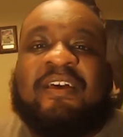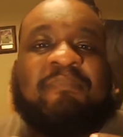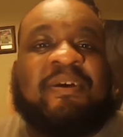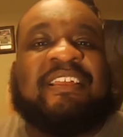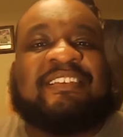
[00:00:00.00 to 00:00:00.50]

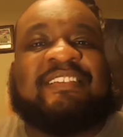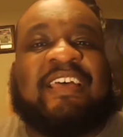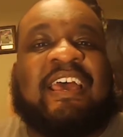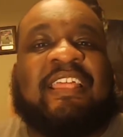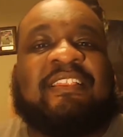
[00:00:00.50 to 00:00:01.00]
but it's
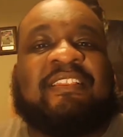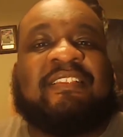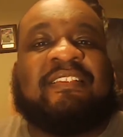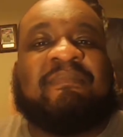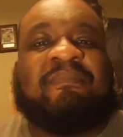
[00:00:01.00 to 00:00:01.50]
not
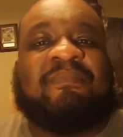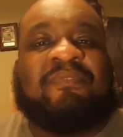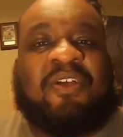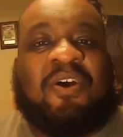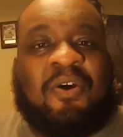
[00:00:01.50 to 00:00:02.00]

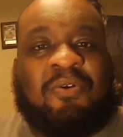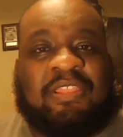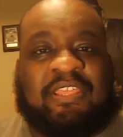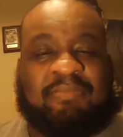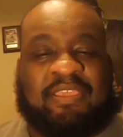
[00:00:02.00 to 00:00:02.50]

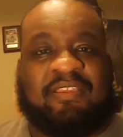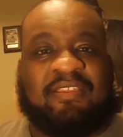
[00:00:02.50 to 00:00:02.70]
only me.